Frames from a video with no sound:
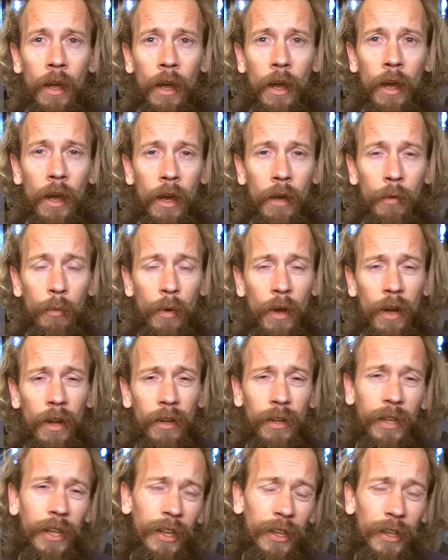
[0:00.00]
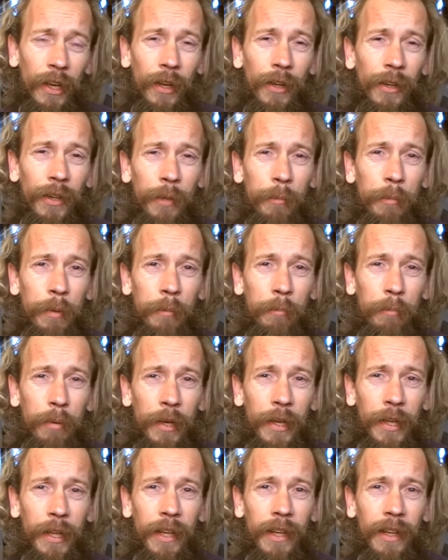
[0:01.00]
Well, you know, it'd be
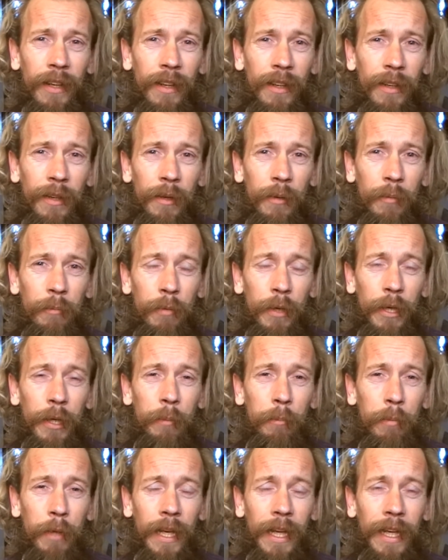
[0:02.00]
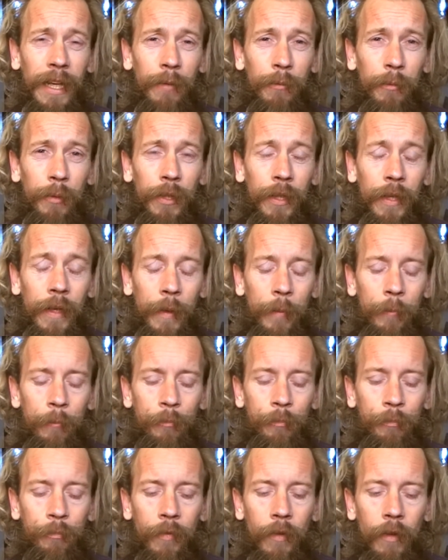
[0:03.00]
pretty plain, wouldn't
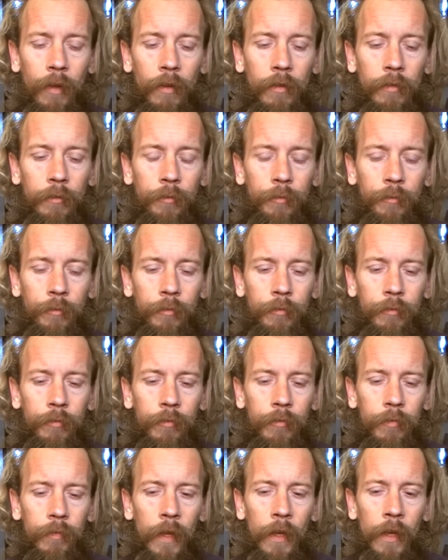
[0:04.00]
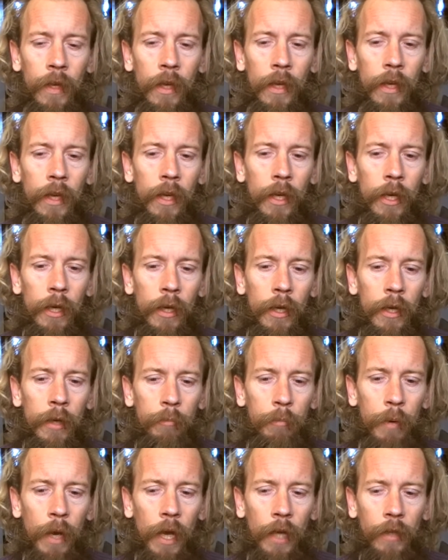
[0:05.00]
it?
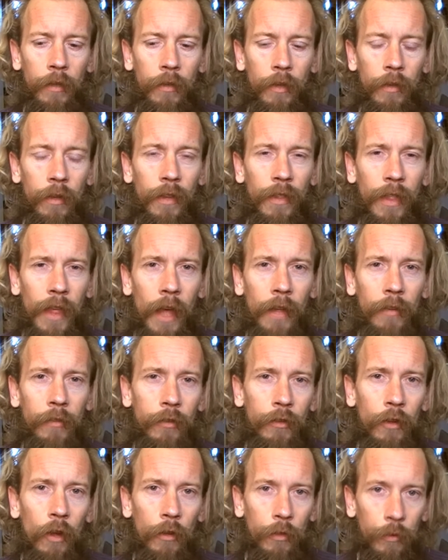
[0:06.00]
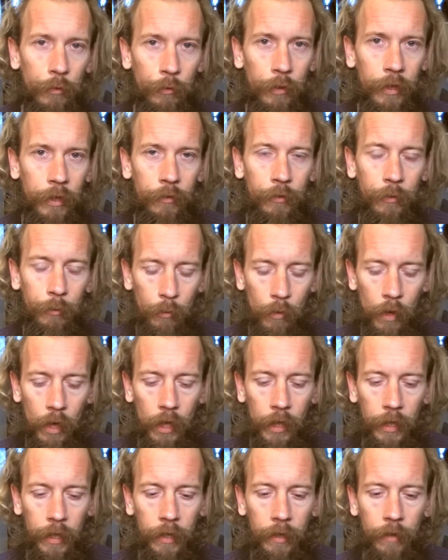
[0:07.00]
But that's not the reason
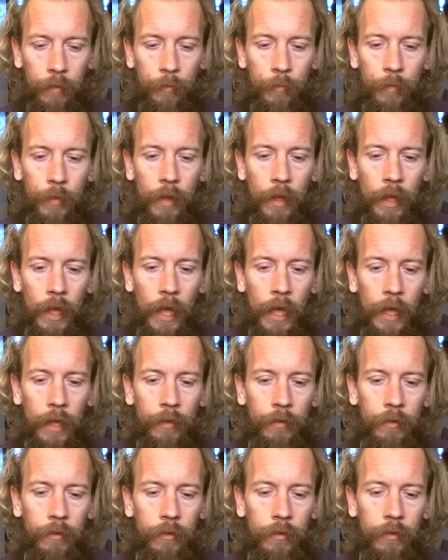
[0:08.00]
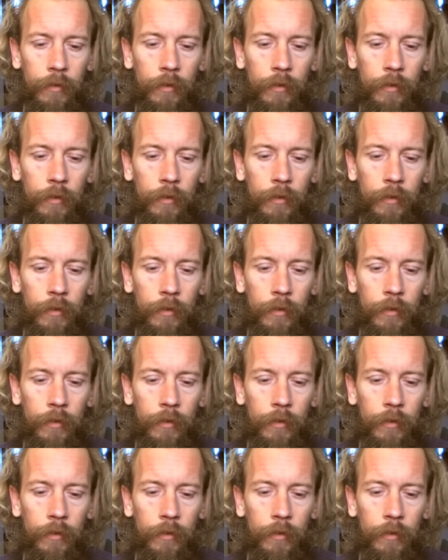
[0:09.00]
why. And